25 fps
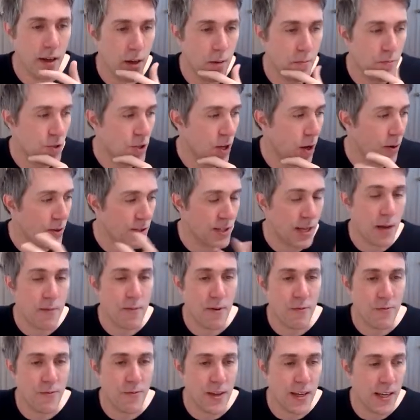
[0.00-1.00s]
So say if
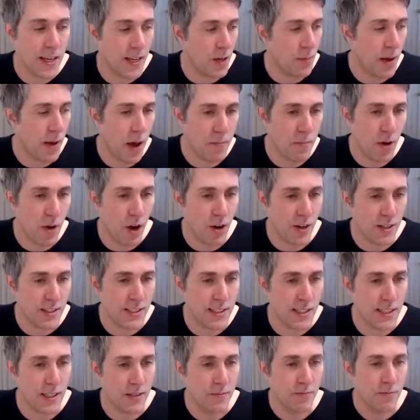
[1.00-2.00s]
I'm thinking about
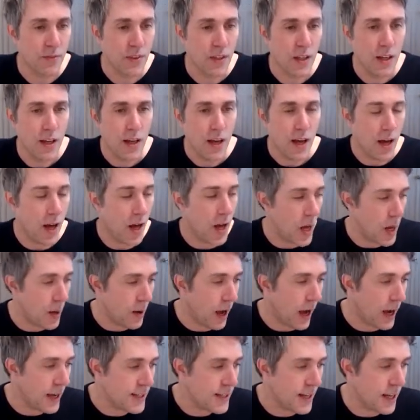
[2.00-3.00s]
marketing,
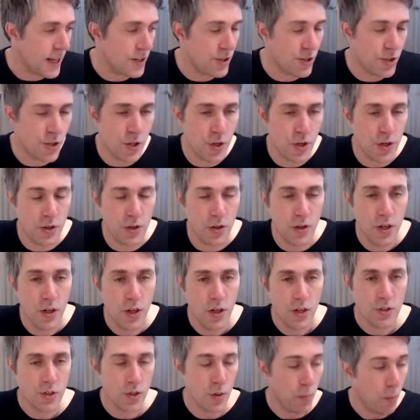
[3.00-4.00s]
I tend to
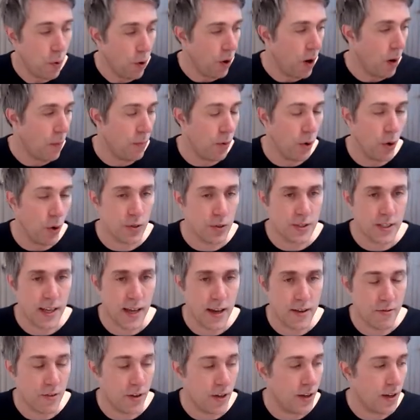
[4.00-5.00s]
put a board
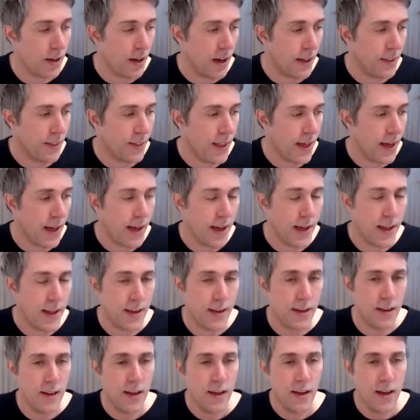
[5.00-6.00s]
together, and
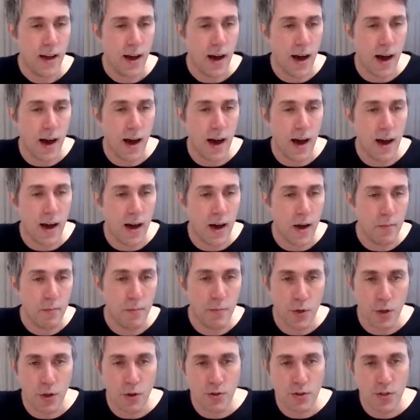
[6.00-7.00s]
then I'm
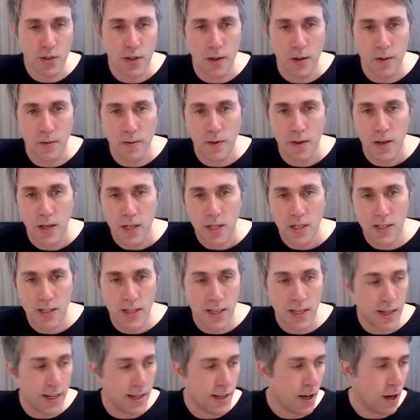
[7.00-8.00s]
using
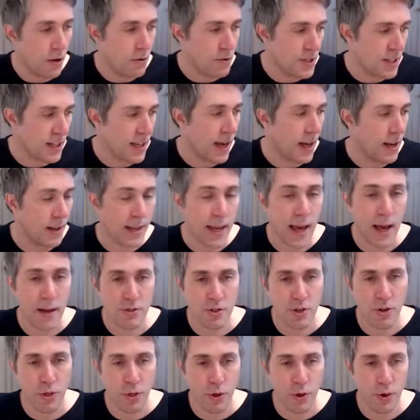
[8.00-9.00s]
sticky notes to kind of
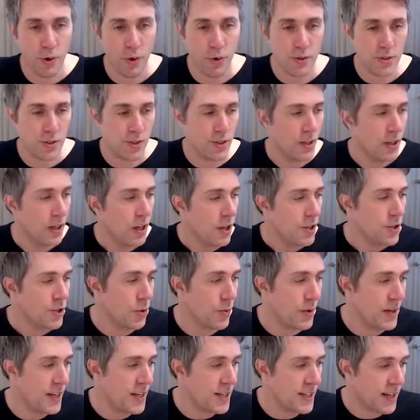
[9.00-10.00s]
capture thoughts. So
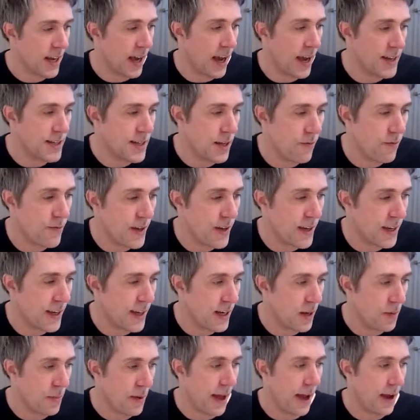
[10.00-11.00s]
in this case, I'm thinking
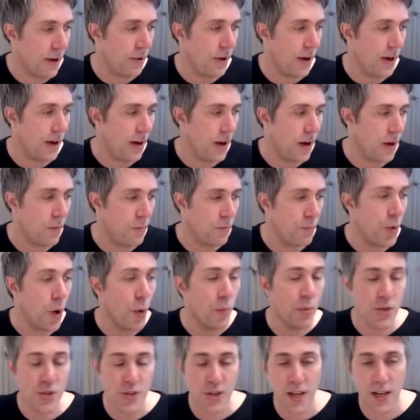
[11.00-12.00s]
about
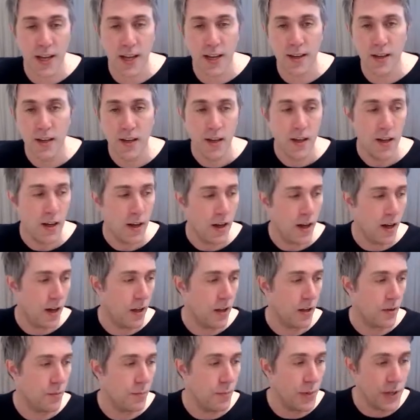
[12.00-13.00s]
publishing
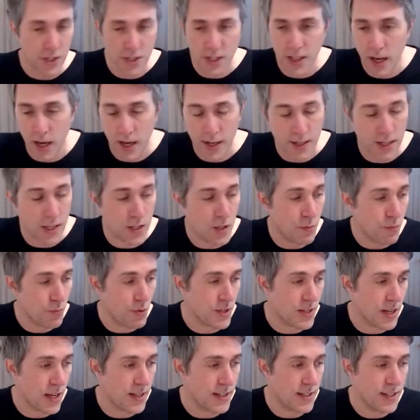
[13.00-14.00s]
and pitching ideas and
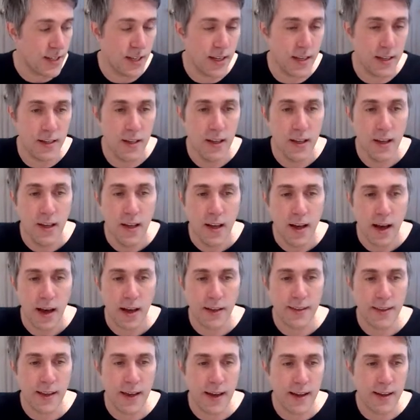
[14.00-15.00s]
presenting,
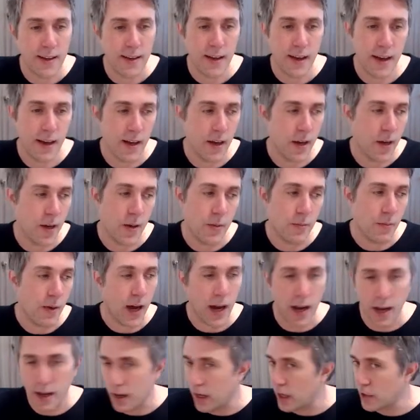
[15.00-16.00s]
and then
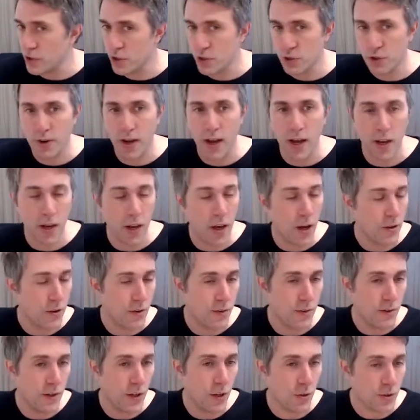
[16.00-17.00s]
I just create a load
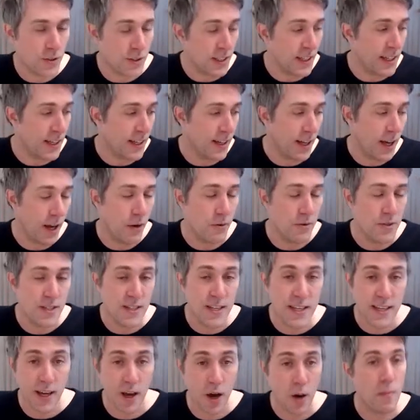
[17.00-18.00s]
of little sticky notes,
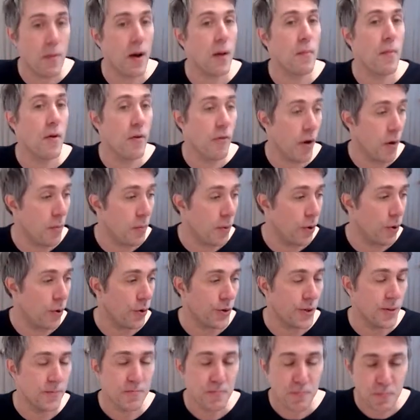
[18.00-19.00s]
stick it on my Miro
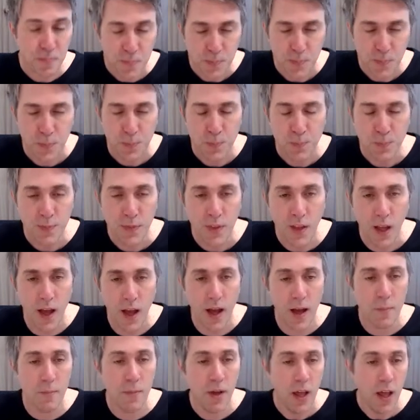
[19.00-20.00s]
board.
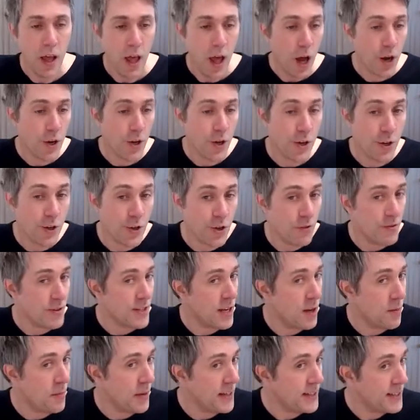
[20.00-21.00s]
And you can do this
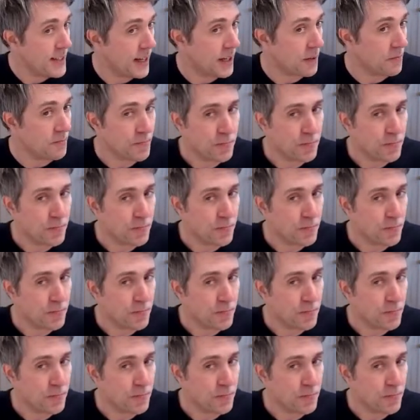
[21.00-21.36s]
in a meeting.